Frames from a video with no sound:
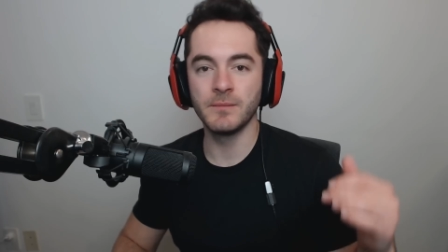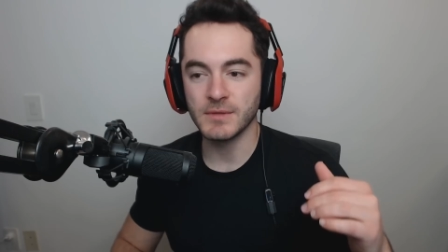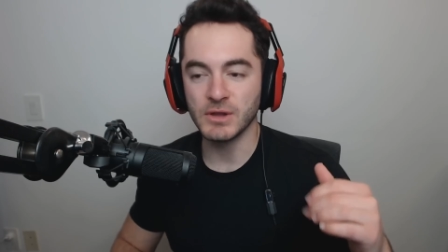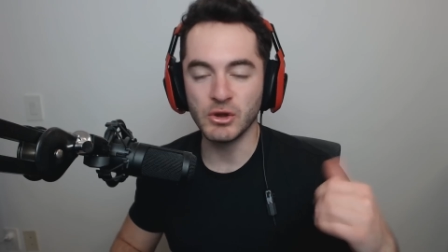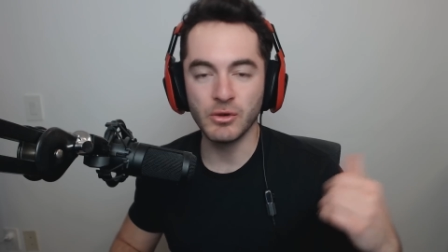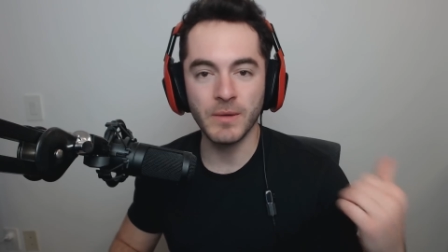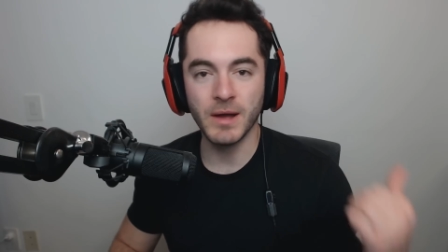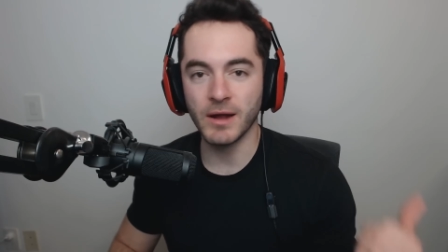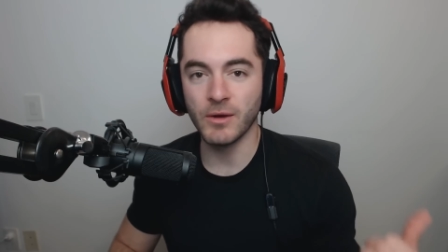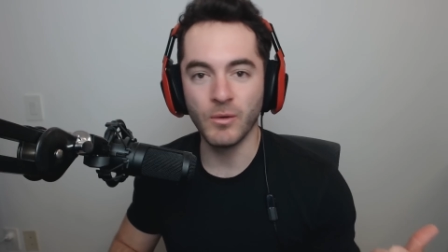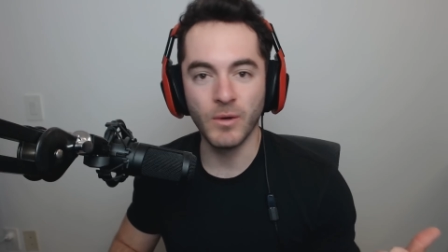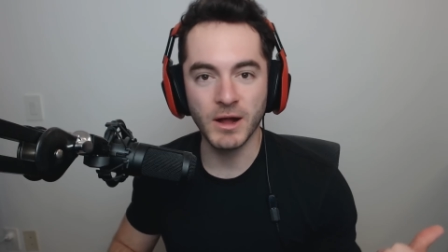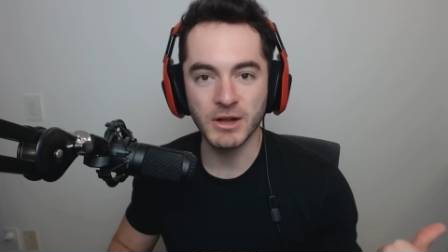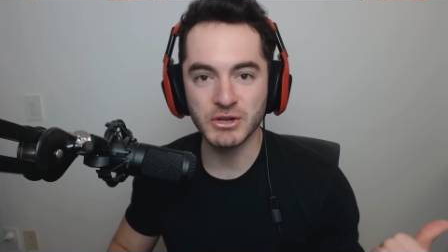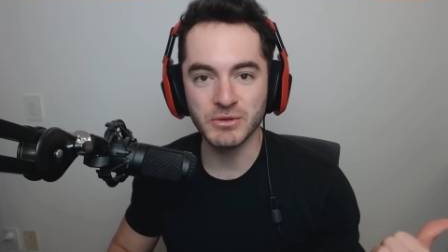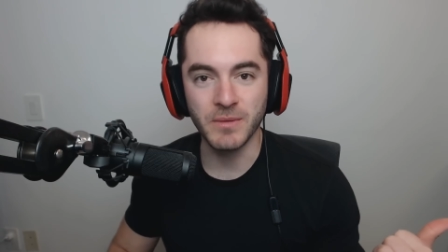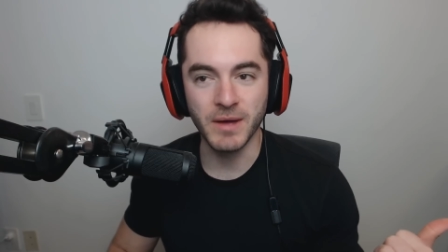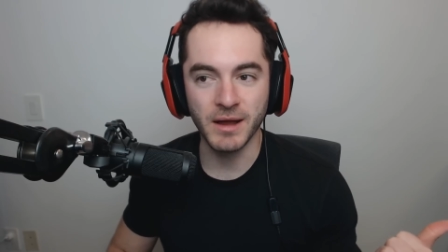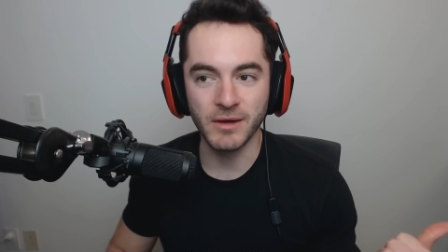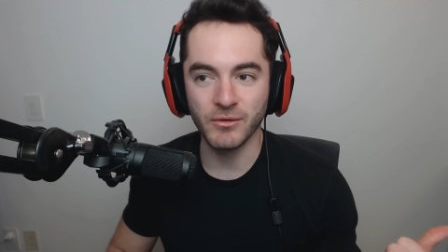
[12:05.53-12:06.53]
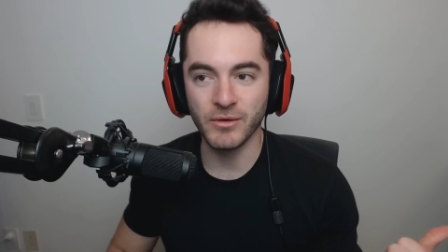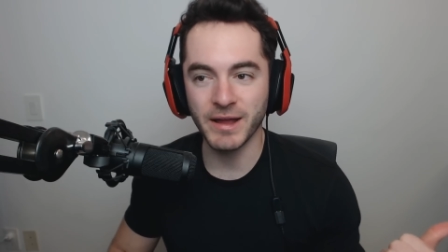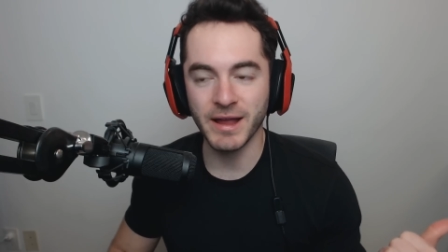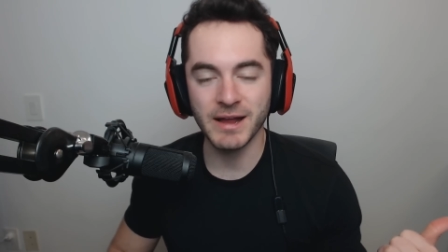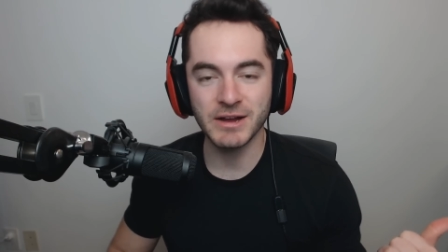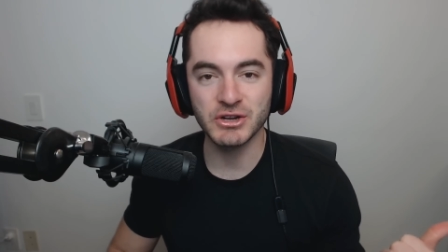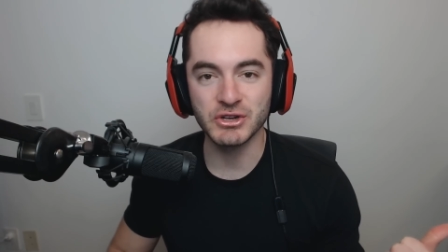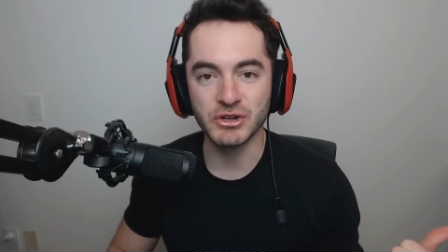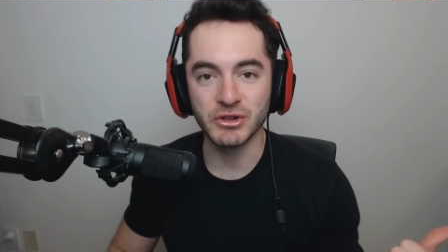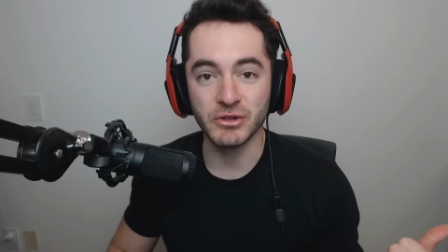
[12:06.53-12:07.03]
You go back and watch my
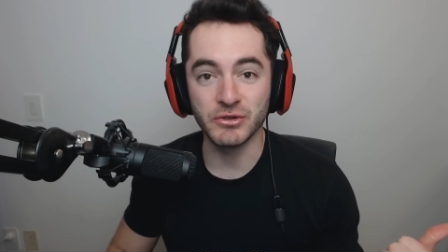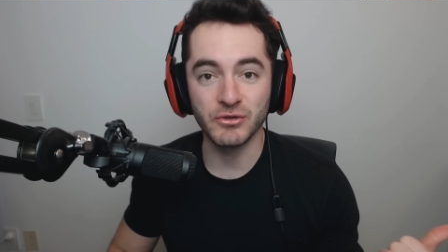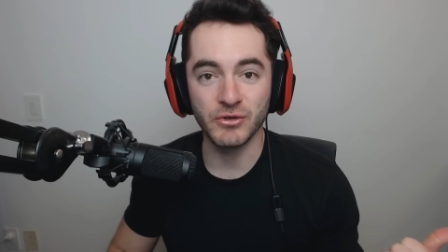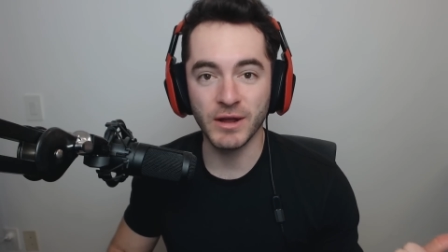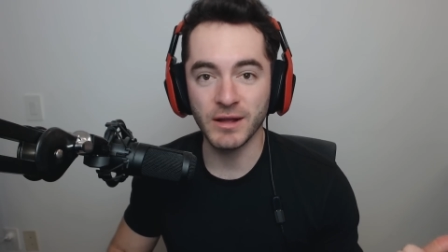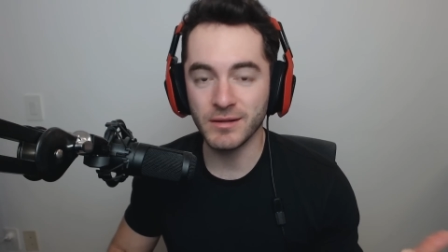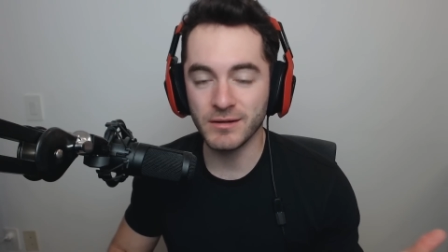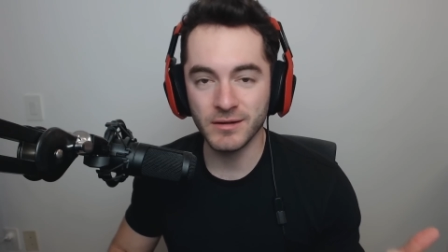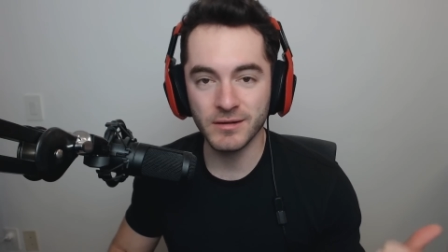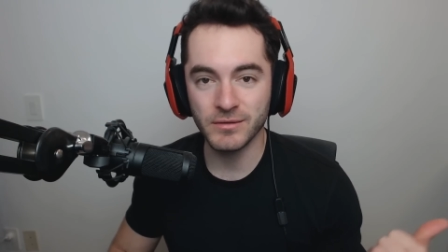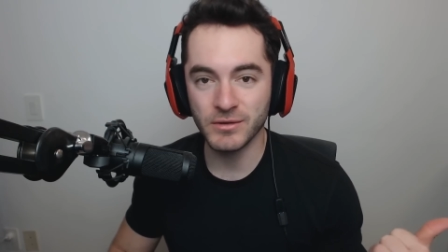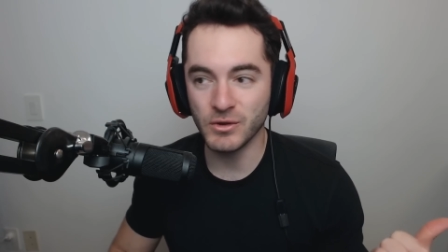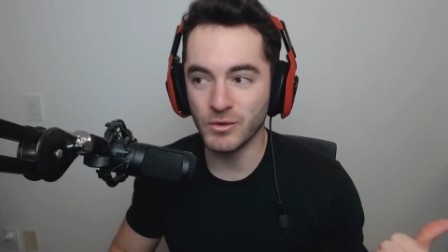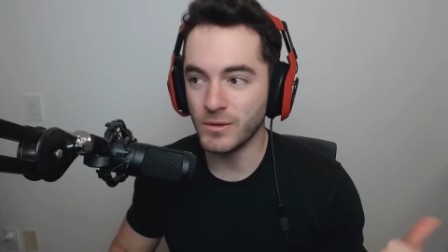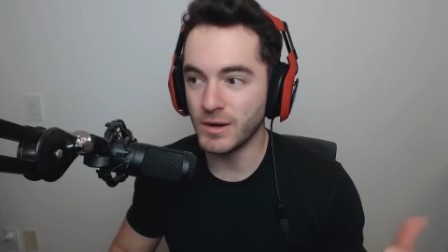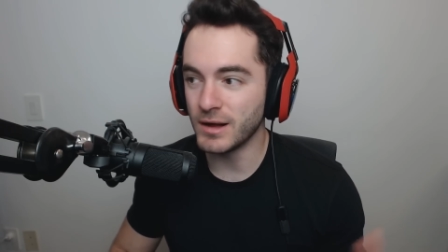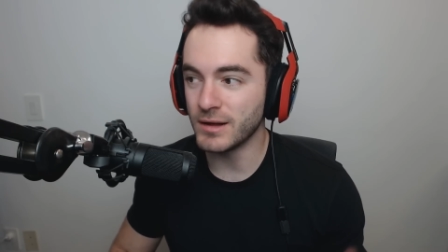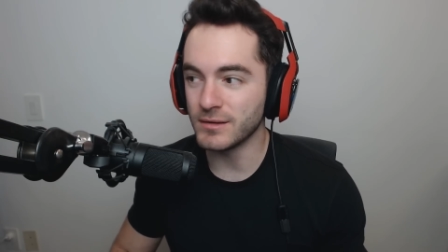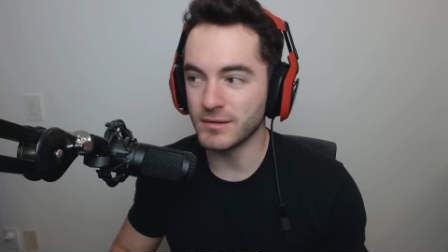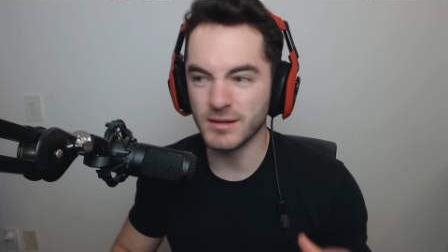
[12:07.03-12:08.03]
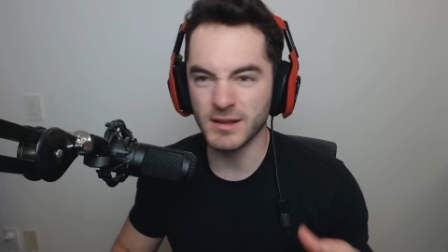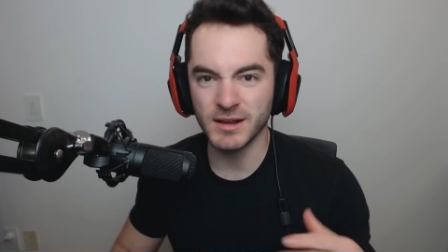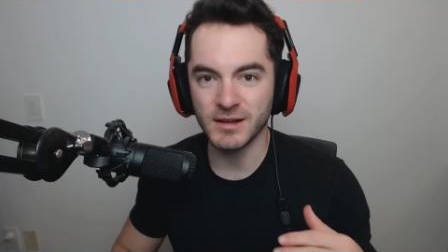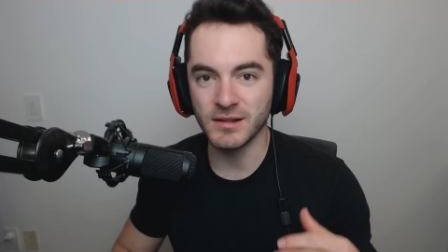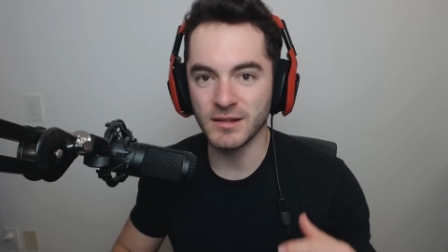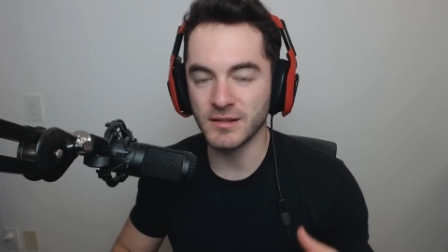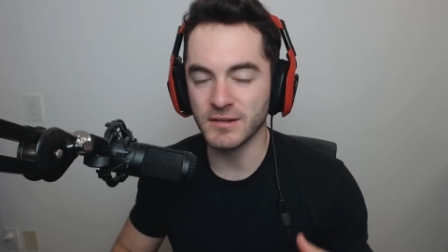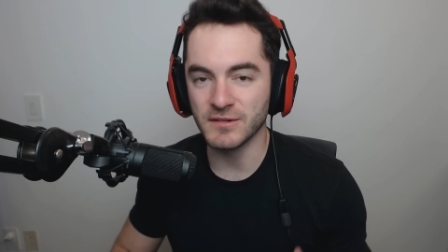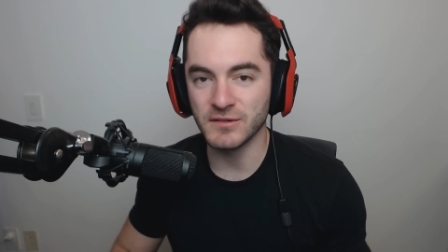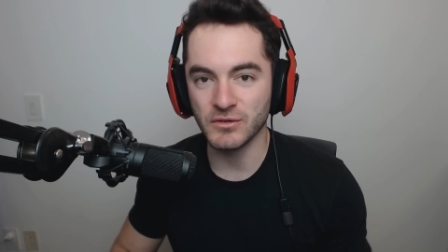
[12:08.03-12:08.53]
reaction to the trailer if you want. Link
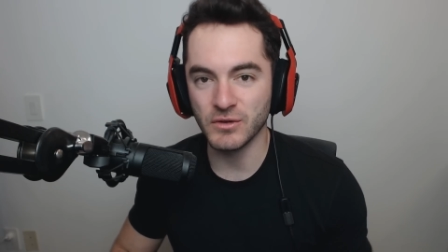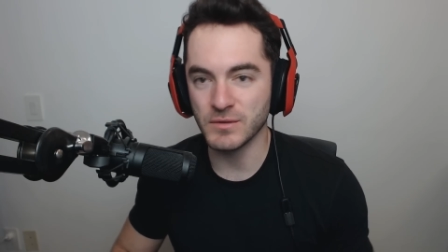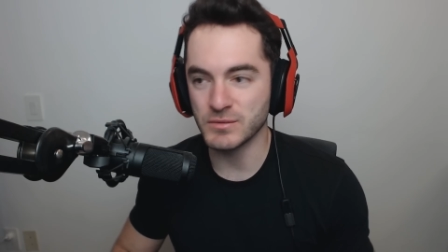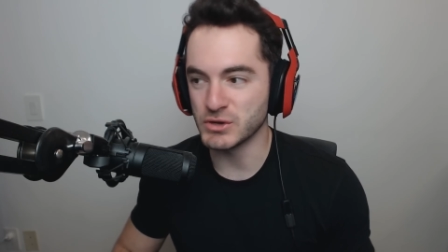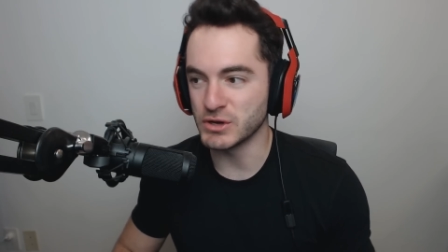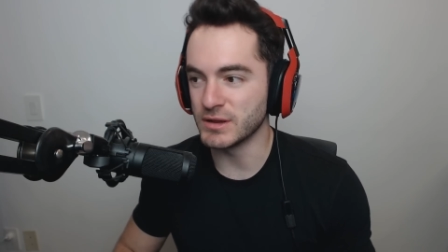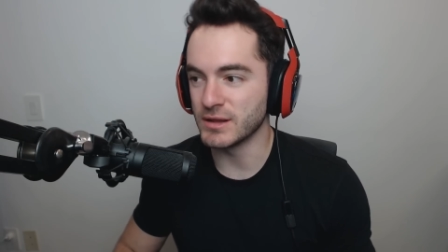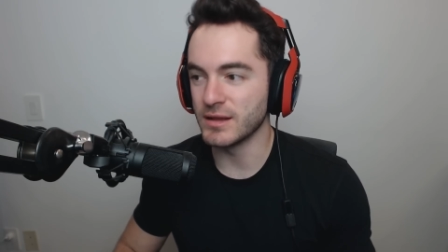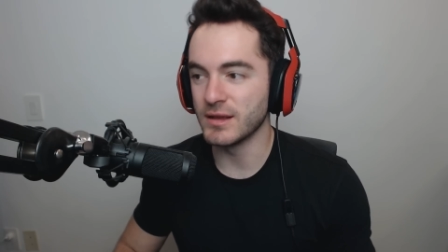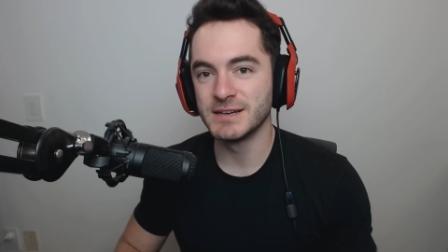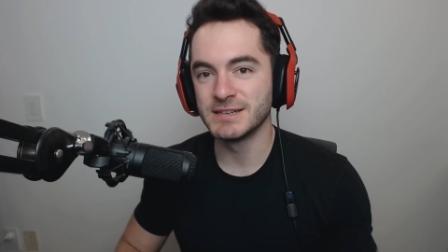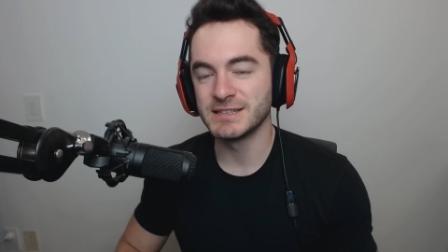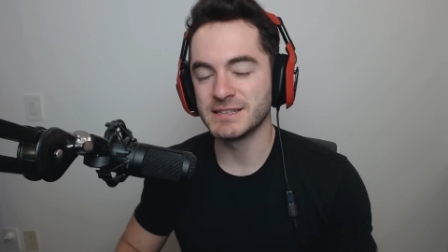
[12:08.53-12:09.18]
it in the description.